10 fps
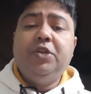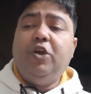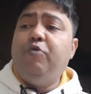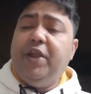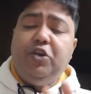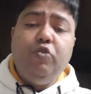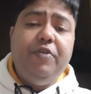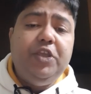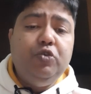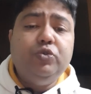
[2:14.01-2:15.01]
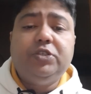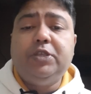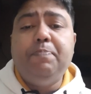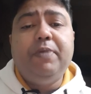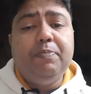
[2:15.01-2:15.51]
Now when do we use
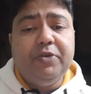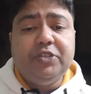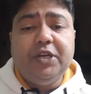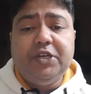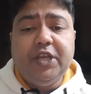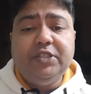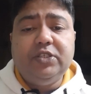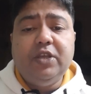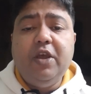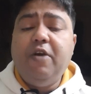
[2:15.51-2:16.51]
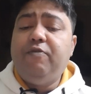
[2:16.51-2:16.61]
simple present tense?